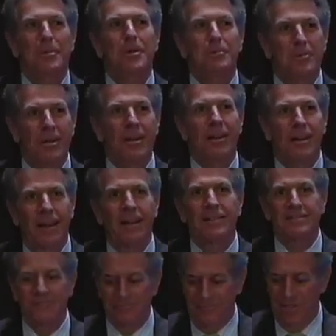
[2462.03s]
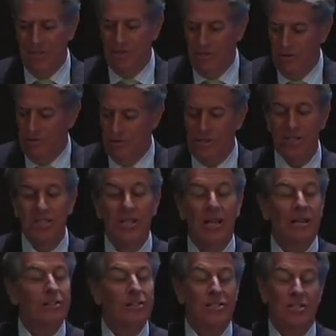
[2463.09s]
work it out to do just
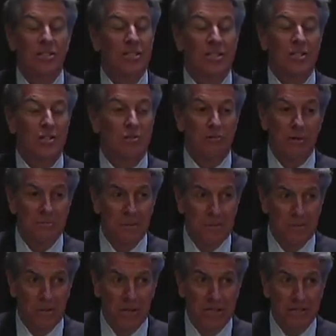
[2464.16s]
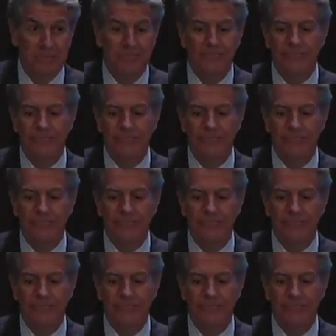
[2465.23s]
that because she's extremely bright.